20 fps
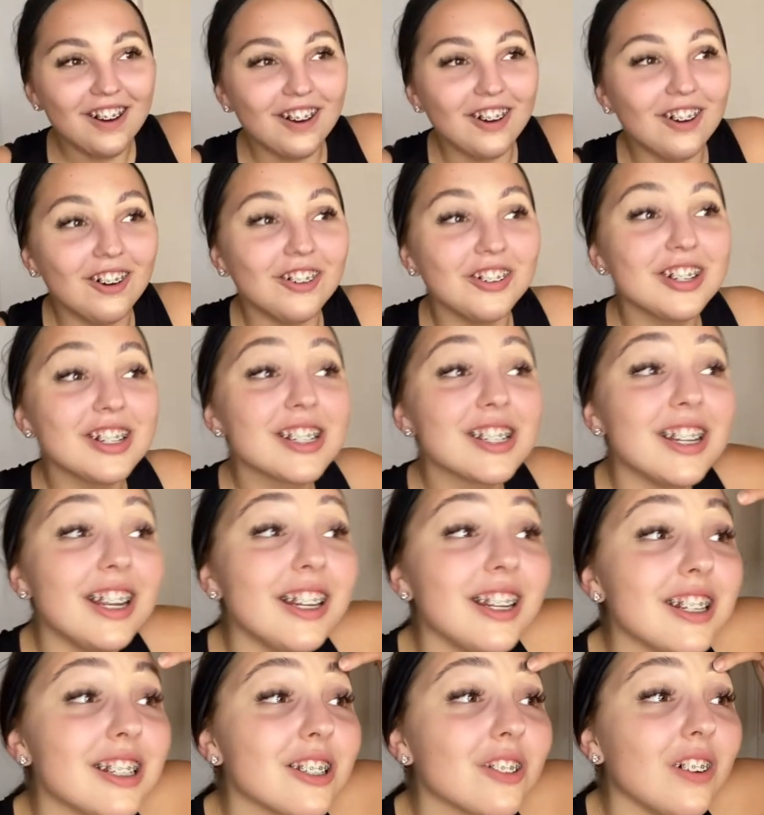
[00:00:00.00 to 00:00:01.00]
Honestly,
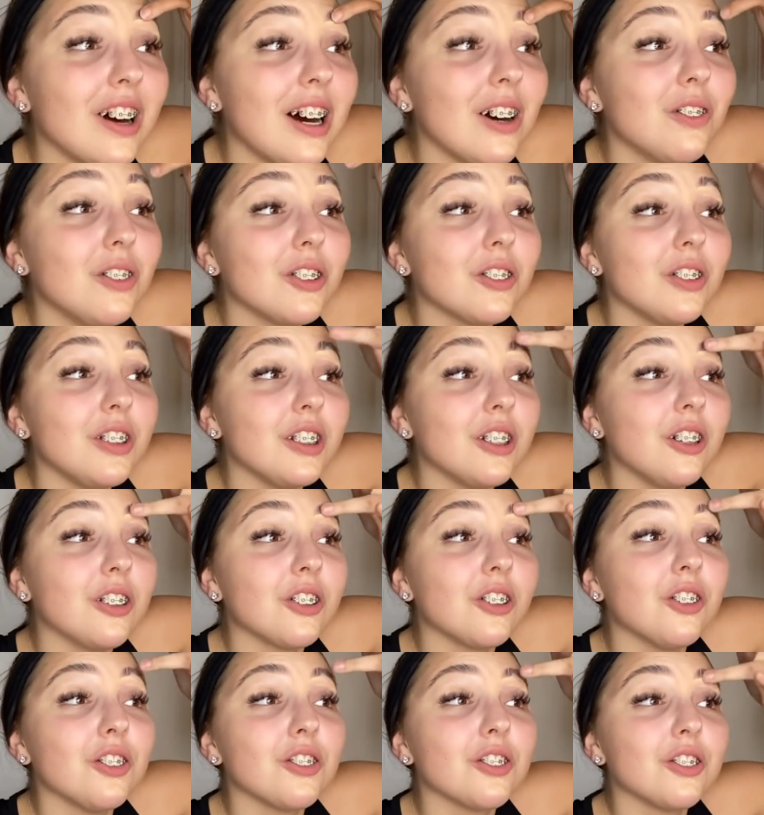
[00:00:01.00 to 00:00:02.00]
this is what happens when you don't
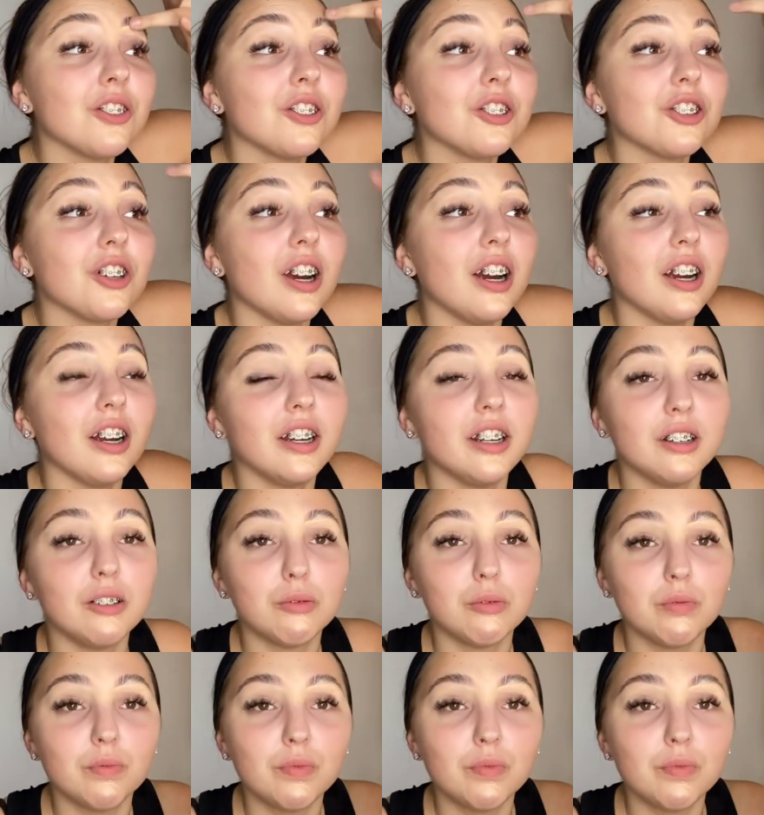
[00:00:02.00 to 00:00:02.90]
concentrate.